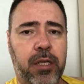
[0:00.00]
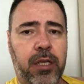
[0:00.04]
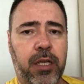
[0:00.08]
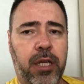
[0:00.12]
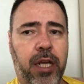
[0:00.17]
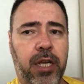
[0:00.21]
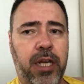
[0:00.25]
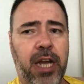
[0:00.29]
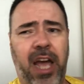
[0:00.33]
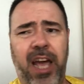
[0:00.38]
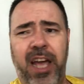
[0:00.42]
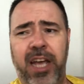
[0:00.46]

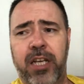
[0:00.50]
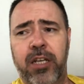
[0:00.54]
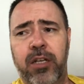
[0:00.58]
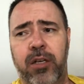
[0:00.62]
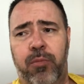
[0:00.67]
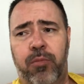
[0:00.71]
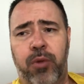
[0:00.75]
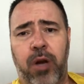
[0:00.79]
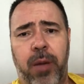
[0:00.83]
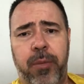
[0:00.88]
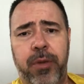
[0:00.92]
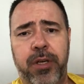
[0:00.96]
Okay, now I could
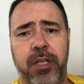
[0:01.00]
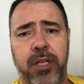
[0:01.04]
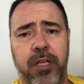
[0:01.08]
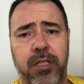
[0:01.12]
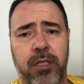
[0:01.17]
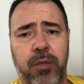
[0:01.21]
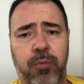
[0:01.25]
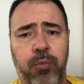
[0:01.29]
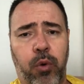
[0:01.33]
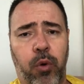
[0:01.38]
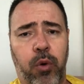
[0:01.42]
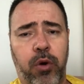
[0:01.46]
have probably done
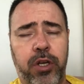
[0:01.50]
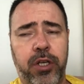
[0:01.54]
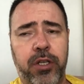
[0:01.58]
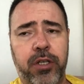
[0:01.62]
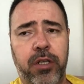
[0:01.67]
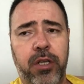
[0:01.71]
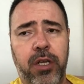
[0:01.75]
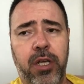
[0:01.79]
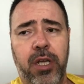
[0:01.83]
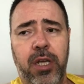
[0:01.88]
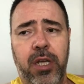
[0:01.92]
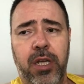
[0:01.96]

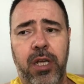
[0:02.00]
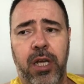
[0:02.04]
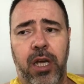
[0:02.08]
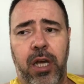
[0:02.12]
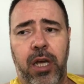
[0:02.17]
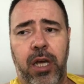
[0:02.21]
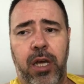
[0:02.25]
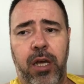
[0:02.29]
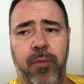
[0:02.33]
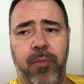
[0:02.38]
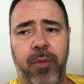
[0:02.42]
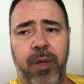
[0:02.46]
supported,
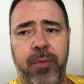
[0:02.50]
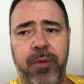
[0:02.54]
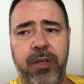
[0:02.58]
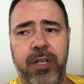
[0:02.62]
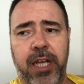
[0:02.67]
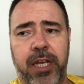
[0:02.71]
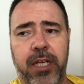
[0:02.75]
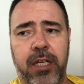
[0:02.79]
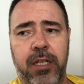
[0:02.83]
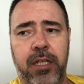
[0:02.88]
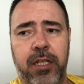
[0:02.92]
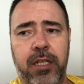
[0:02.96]
maybe
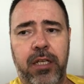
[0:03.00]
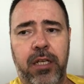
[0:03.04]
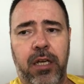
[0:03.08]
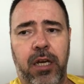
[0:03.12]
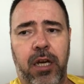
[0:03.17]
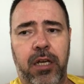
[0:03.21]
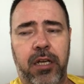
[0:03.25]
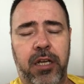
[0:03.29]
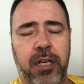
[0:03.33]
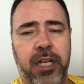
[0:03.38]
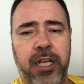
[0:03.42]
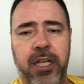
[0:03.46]
like
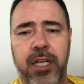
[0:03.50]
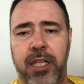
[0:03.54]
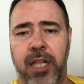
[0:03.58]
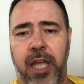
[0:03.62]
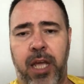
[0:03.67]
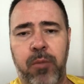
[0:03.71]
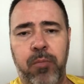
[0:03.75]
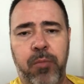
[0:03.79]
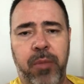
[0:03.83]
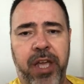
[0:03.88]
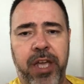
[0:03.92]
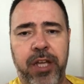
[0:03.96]
on an
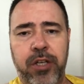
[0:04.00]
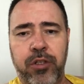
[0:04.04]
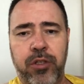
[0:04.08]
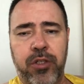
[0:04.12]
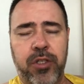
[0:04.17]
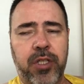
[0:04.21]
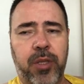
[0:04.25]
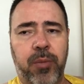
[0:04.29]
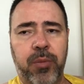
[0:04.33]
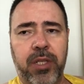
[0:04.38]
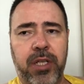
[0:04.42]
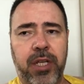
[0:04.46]
incline bench or
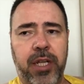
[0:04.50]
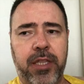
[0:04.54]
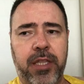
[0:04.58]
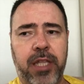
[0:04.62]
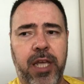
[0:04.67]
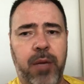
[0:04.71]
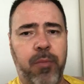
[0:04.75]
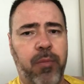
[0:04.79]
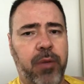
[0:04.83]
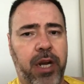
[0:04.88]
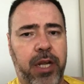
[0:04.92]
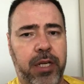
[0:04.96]
something like
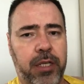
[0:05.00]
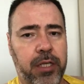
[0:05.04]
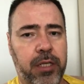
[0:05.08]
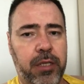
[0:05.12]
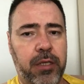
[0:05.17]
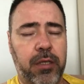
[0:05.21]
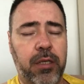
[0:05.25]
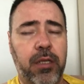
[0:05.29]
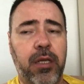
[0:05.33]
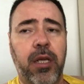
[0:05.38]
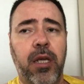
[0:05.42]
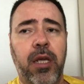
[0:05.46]
that, but I
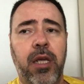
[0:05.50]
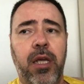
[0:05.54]
didn't.